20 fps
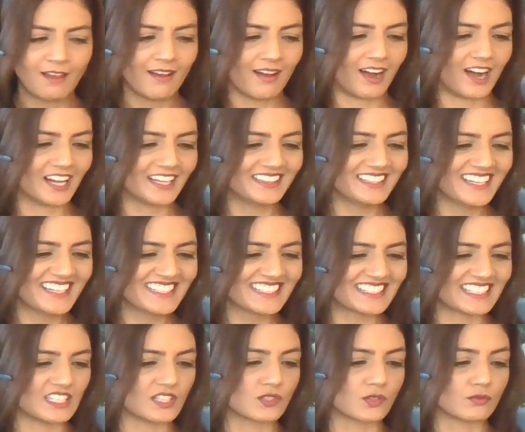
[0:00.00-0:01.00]

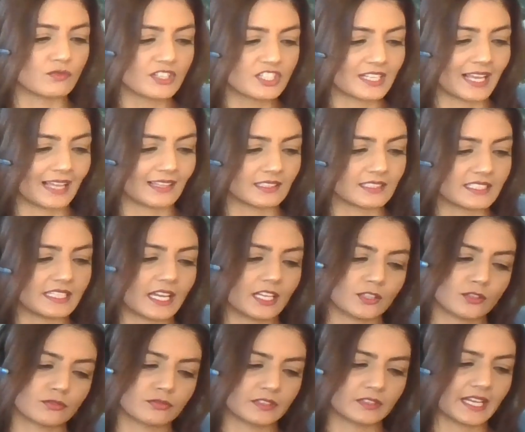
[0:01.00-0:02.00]
highlights his originality
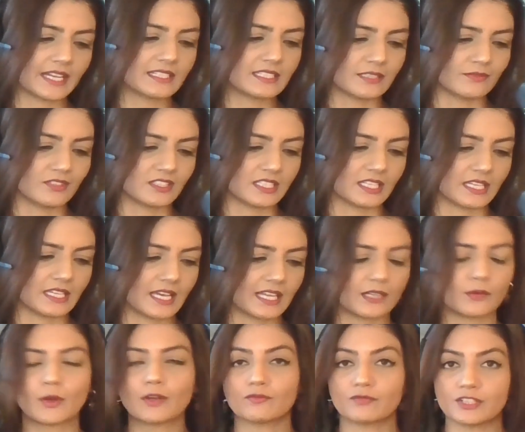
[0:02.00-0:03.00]
and creativity.
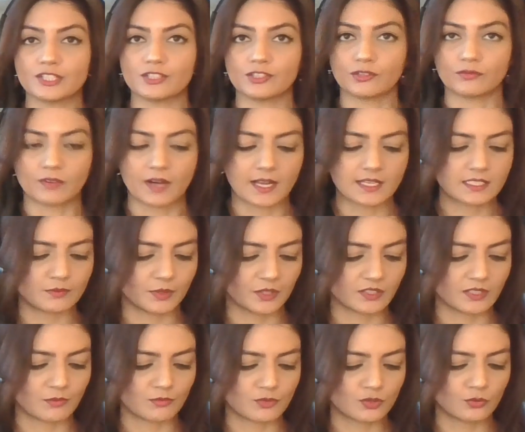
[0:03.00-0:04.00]
And I won't read you the rest
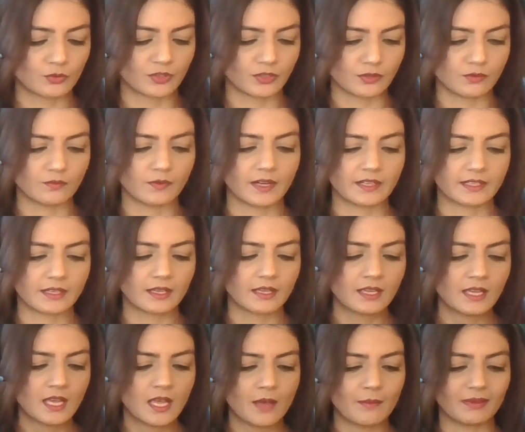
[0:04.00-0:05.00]
because I'm sure that you read it,
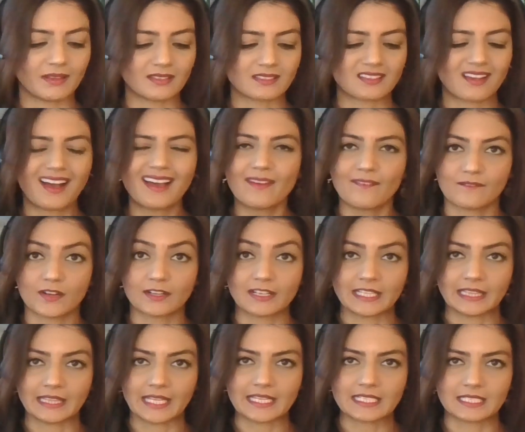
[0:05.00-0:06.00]
because I am
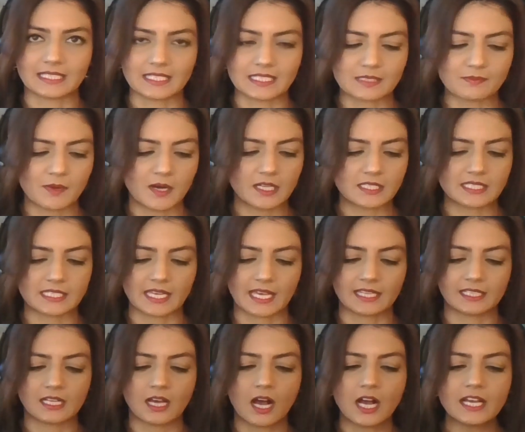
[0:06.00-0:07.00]
very late to this party
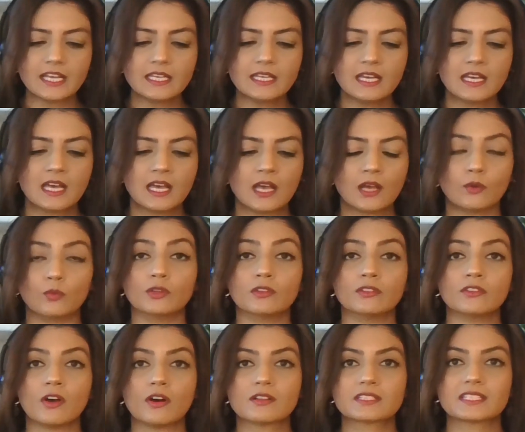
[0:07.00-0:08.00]
and I will
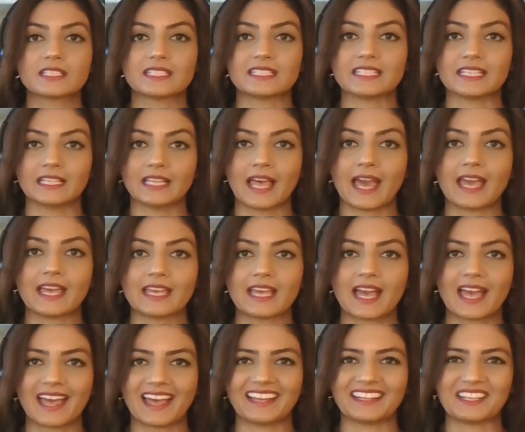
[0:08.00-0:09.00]
not
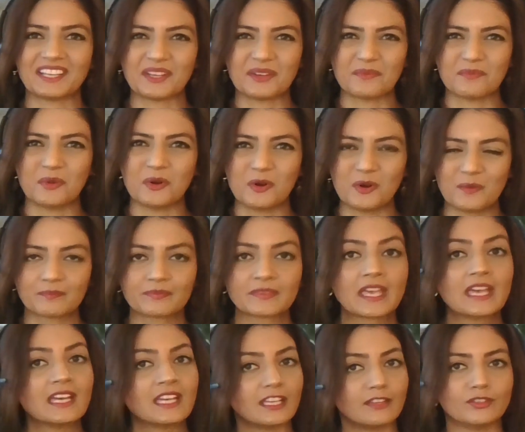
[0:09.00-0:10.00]
delay any more.
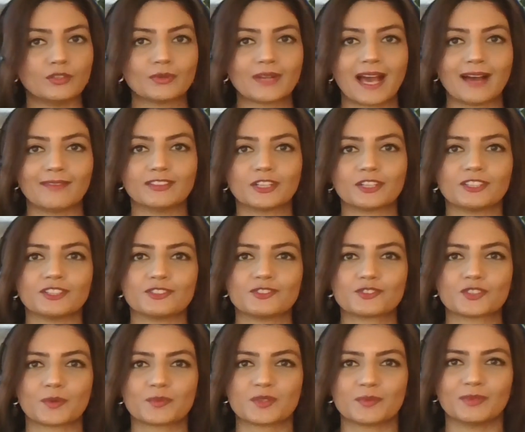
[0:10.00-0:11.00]
If you would have a look at the
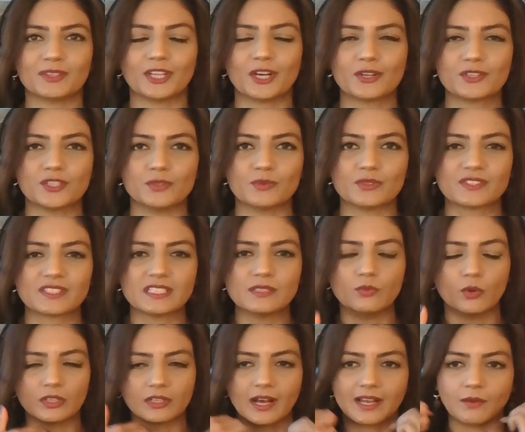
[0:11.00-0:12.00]
description below, you will see
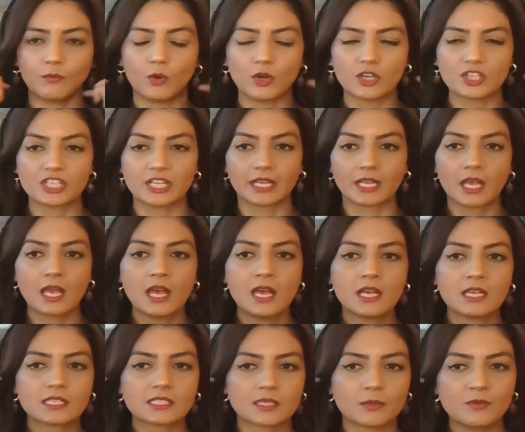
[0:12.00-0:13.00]
what I am watching.
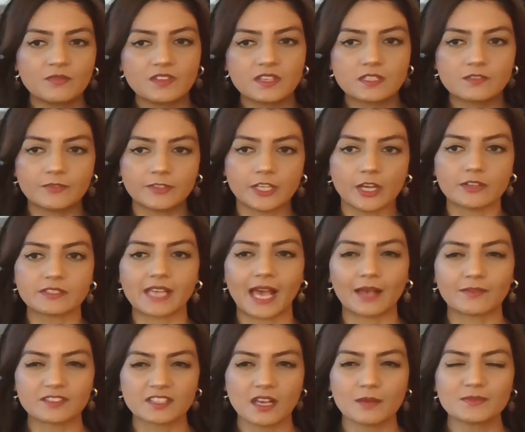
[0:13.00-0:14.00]
Some of these videos
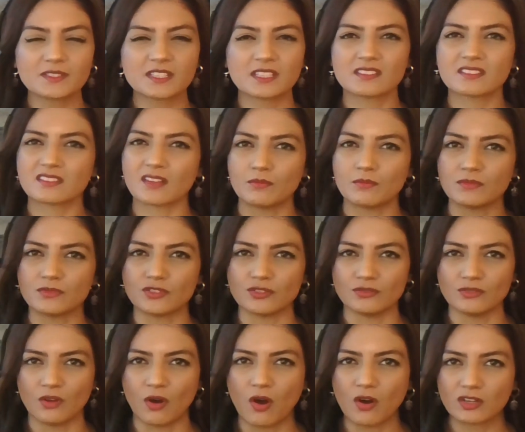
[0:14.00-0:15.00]
have subs, some
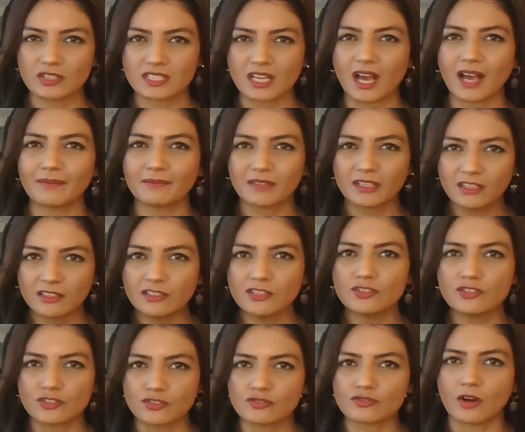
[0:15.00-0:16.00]
do not. I'm
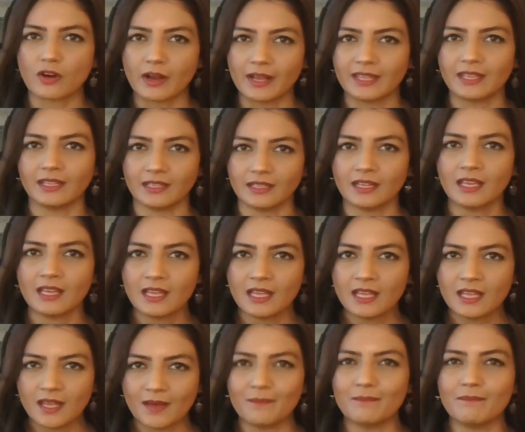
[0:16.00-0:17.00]
gonna just try and
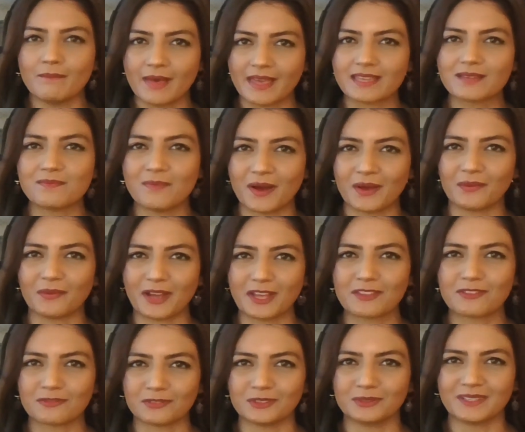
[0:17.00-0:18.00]
make my way
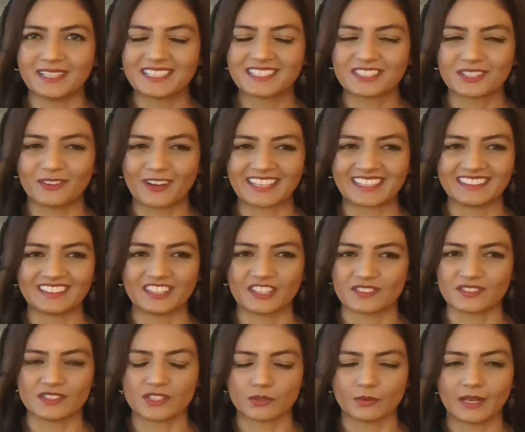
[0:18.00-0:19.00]
through it so I can
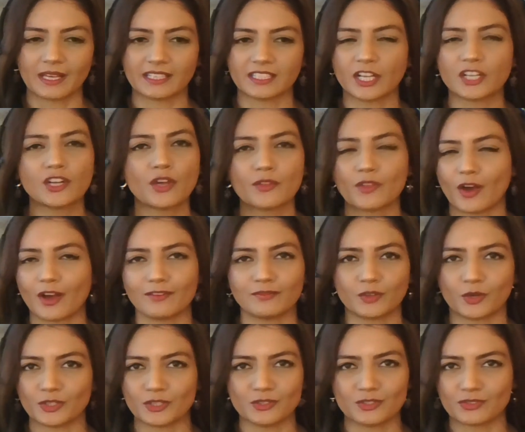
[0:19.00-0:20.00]
listen to it. And I know that I've
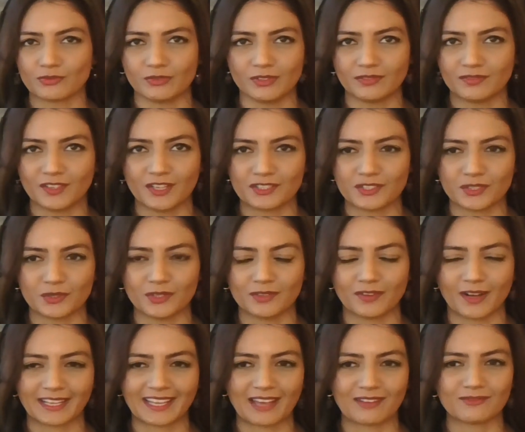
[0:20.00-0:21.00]
got you to refer to
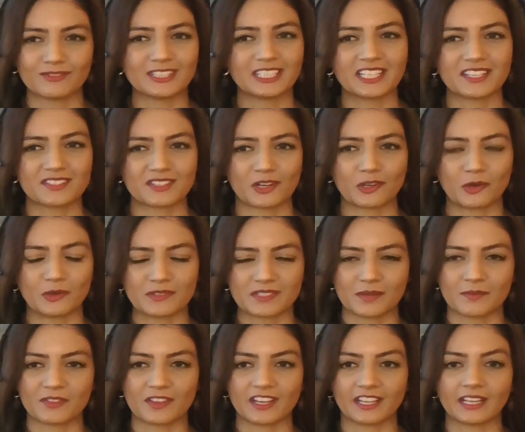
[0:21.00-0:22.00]
if I get really stuck on
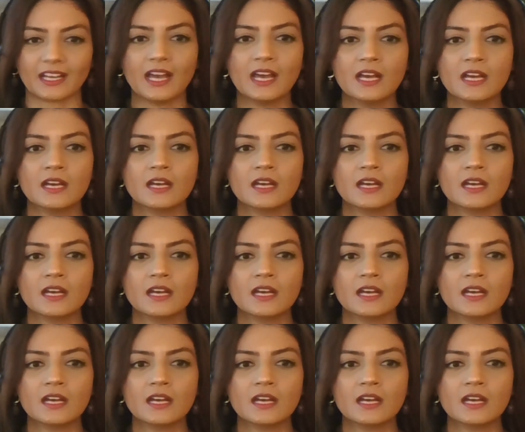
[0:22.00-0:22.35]
something.